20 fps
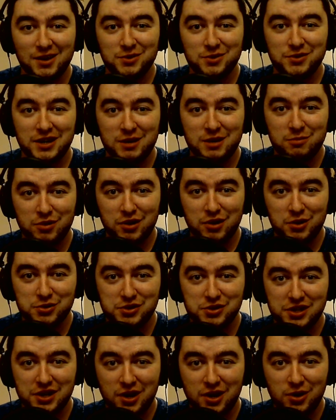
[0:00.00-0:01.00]
there
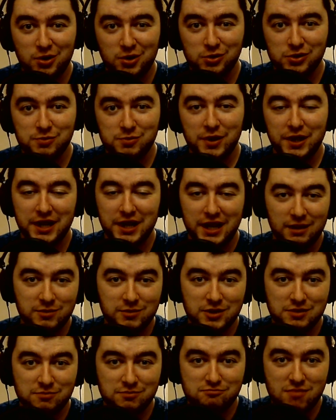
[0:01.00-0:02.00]
bros and hoes, my name
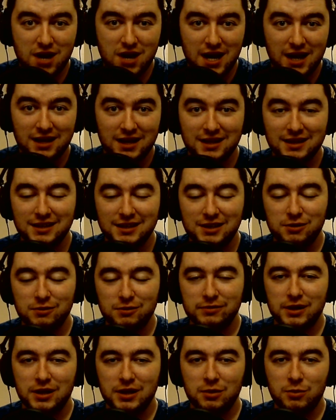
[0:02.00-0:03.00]
is Mark and you're
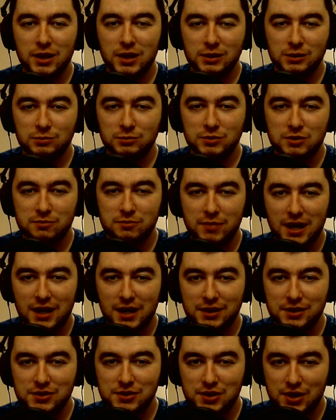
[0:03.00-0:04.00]
very welcome to
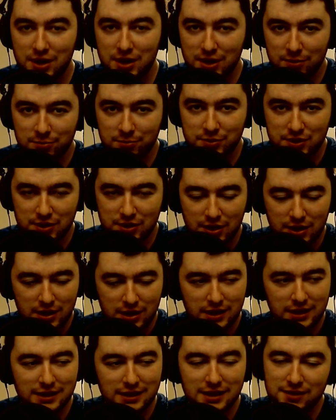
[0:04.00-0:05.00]
Marky's Herps.
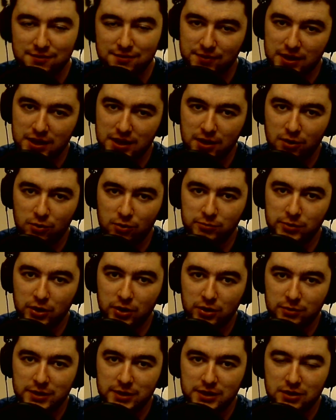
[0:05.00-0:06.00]
In this video I'm going
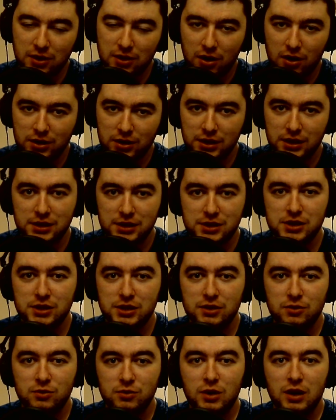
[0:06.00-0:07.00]
to be talking to
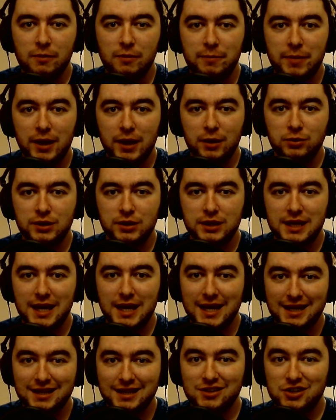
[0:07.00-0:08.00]
you about
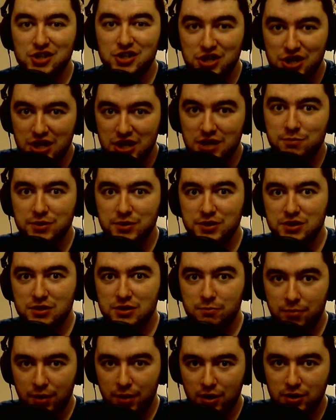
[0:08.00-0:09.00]
getting the
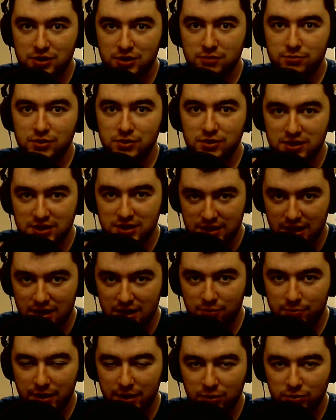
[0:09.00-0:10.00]
cheapest possible
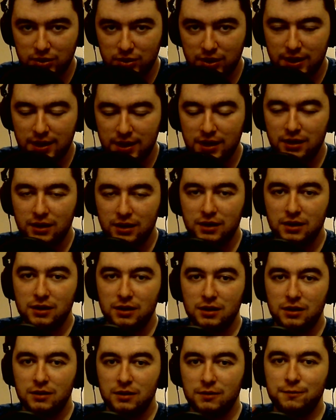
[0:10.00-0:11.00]
setup out there
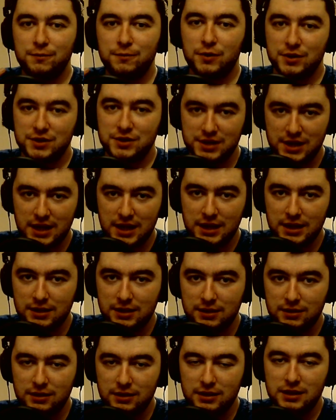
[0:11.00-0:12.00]
for a
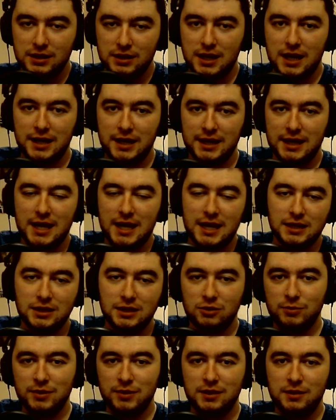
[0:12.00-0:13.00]
snake. And again,
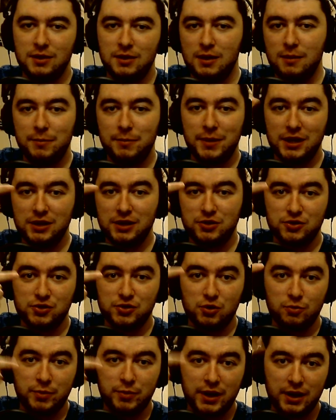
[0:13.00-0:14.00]
there'll be pictures
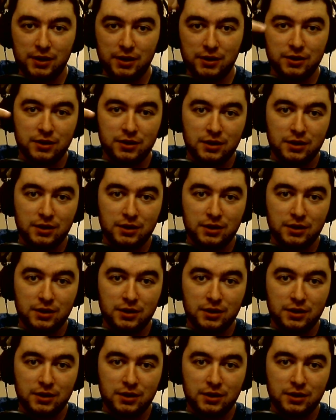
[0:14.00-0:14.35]
up here